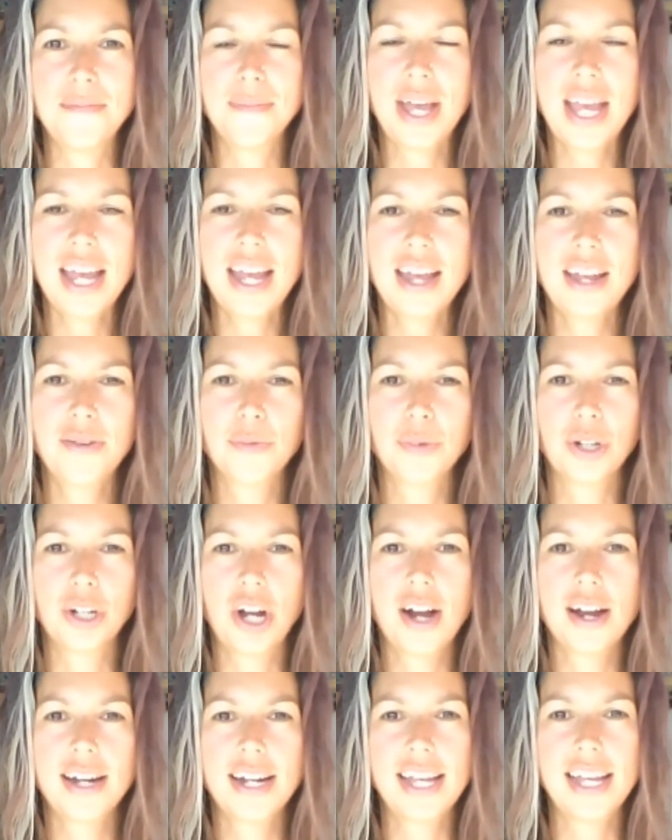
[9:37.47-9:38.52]
made
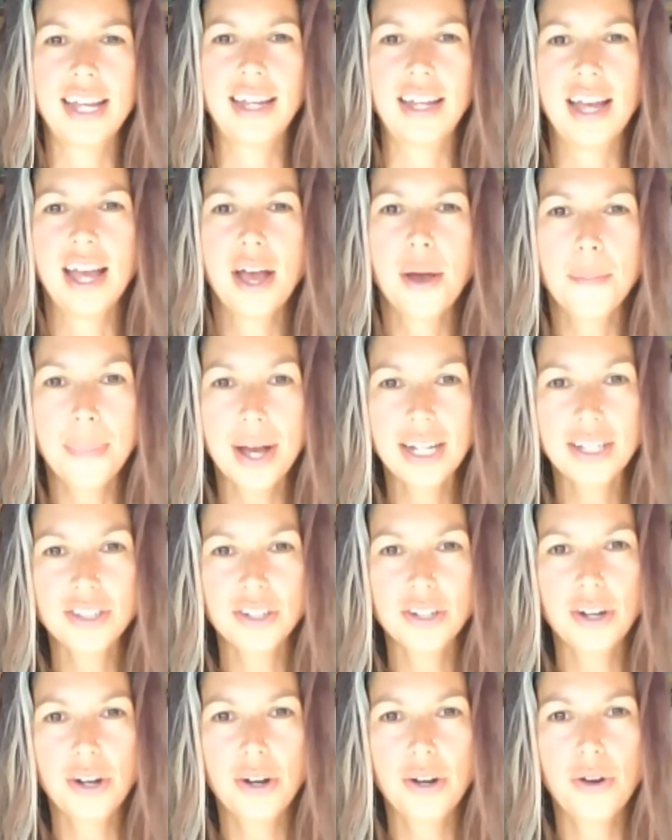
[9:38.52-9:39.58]
regarding
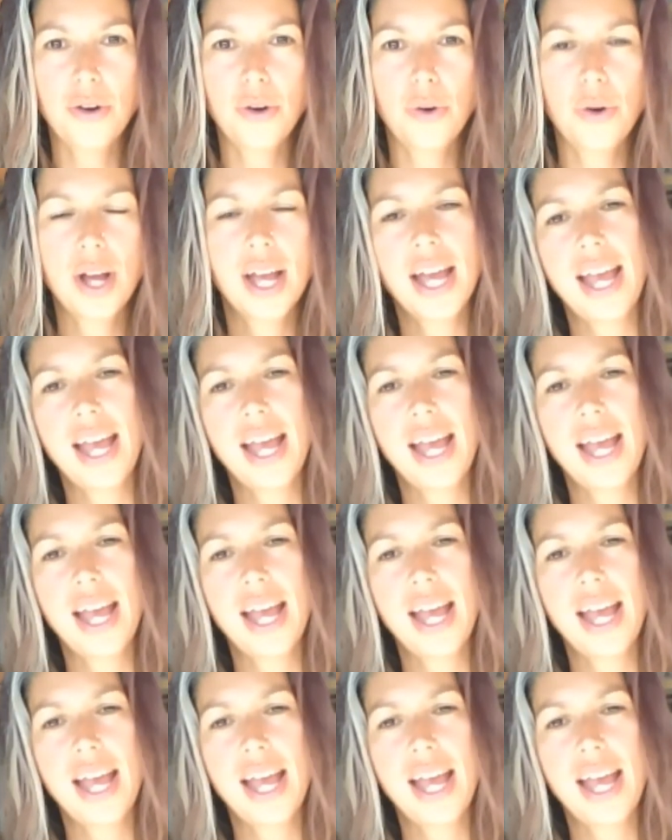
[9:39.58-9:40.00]
Mexico